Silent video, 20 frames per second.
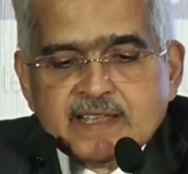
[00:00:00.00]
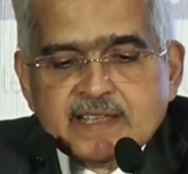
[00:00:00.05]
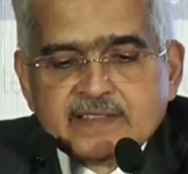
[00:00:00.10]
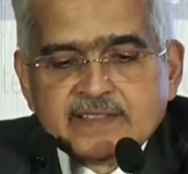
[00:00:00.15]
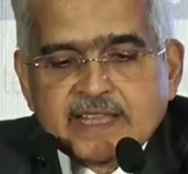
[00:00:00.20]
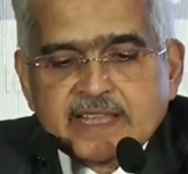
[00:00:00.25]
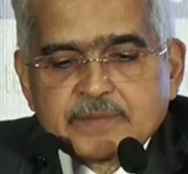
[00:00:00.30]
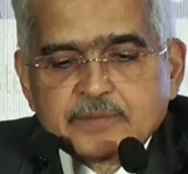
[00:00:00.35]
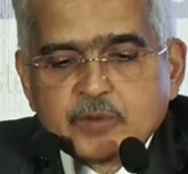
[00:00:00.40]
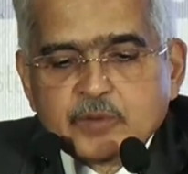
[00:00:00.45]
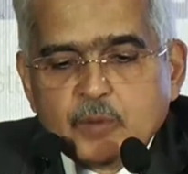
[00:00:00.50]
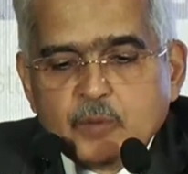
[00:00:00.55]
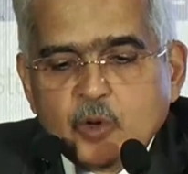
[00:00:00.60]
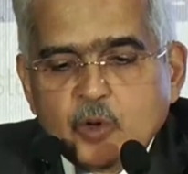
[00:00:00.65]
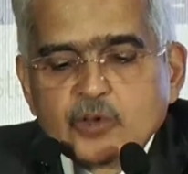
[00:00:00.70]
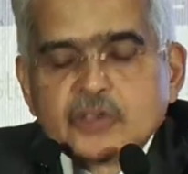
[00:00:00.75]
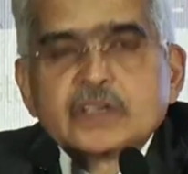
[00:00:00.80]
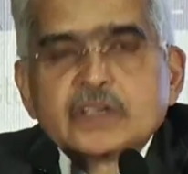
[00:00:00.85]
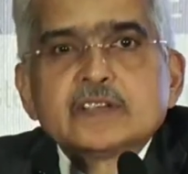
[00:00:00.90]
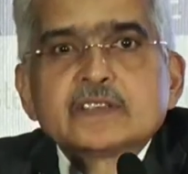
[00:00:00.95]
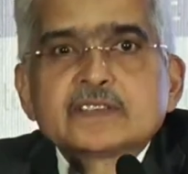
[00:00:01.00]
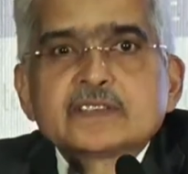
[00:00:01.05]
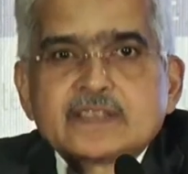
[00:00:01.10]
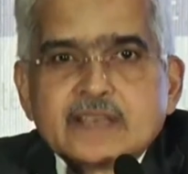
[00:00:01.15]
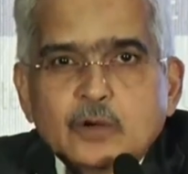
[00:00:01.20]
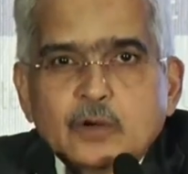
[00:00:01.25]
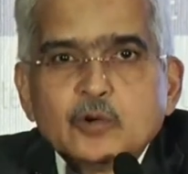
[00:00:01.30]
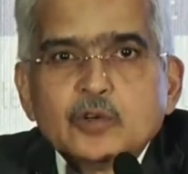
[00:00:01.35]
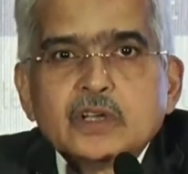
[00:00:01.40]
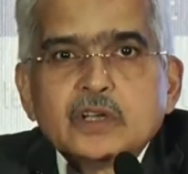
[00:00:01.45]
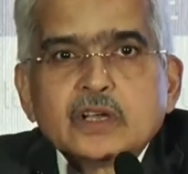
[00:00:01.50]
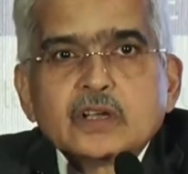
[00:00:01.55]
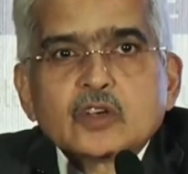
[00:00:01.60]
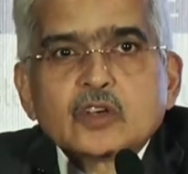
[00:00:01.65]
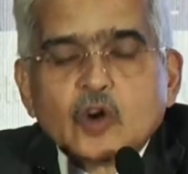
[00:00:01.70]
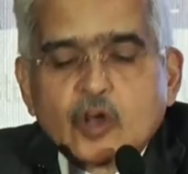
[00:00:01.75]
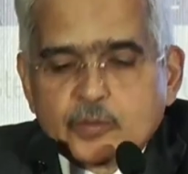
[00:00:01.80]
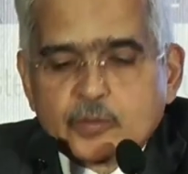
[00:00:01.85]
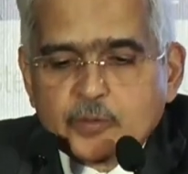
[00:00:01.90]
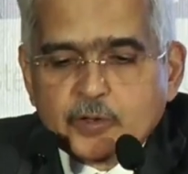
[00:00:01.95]
that promote sound
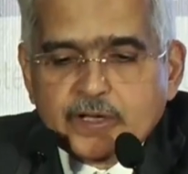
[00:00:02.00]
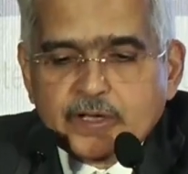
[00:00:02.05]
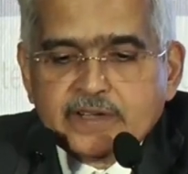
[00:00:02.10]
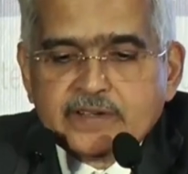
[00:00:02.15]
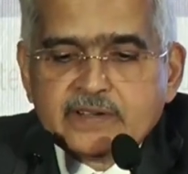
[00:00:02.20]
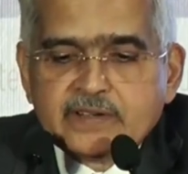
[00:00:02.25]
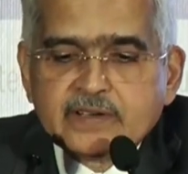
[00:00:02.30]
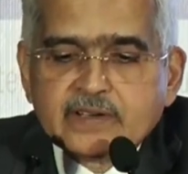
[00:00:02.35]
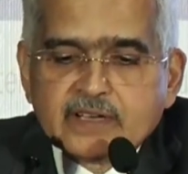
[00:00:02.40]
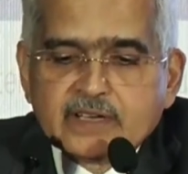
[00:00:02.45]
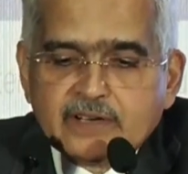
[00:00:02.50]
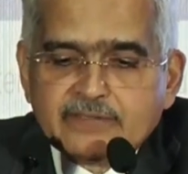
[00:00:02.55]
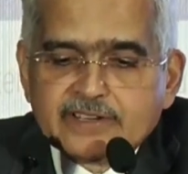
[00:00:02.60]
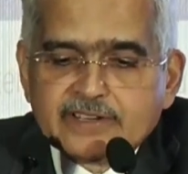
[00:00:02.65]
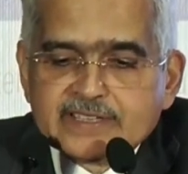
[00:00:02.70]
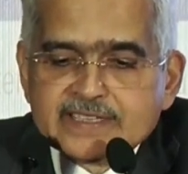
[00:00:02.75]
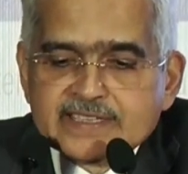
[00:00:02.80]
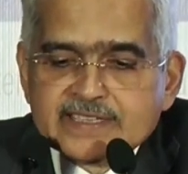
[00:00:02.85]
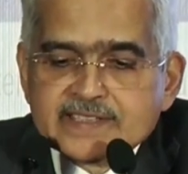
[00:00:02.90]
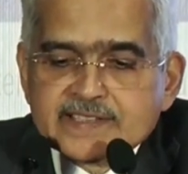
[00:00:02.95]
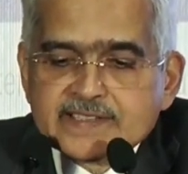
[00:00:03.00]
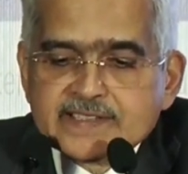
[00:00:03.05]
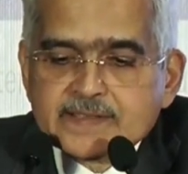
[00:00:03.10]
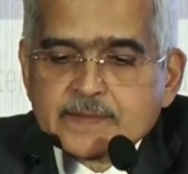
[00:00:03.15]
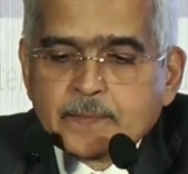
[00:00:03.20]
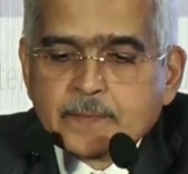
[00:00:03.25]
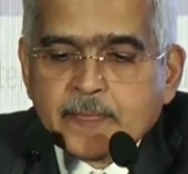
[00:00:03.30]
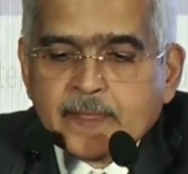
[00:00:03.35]
corporate governance.